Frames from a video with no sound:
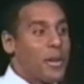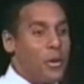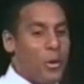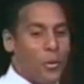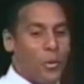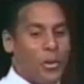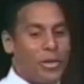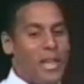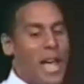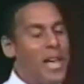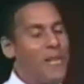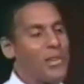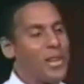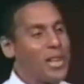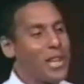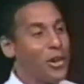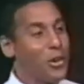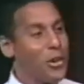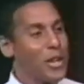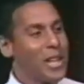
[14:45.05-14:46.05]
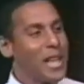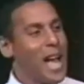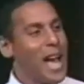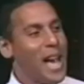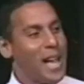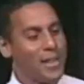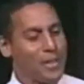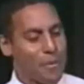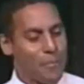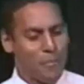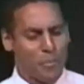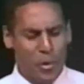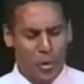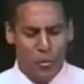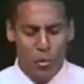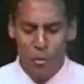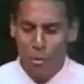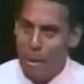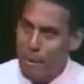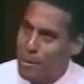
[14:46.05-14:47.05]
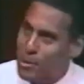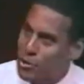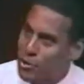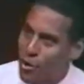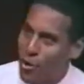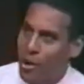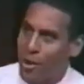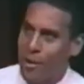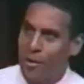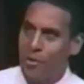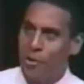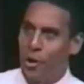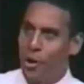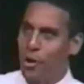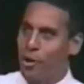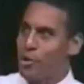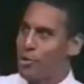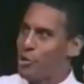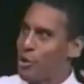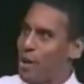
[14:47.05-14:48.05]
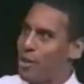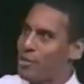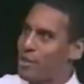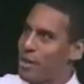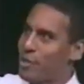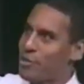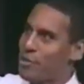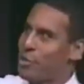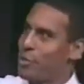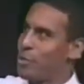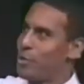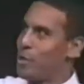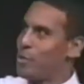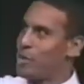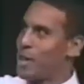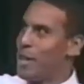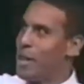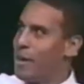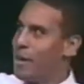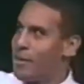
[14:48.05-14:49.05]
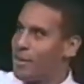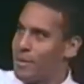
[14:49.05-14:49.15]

When David killed Goliath, if you remember the story, if you don't know the story, I'll tell it to you. There was a hill.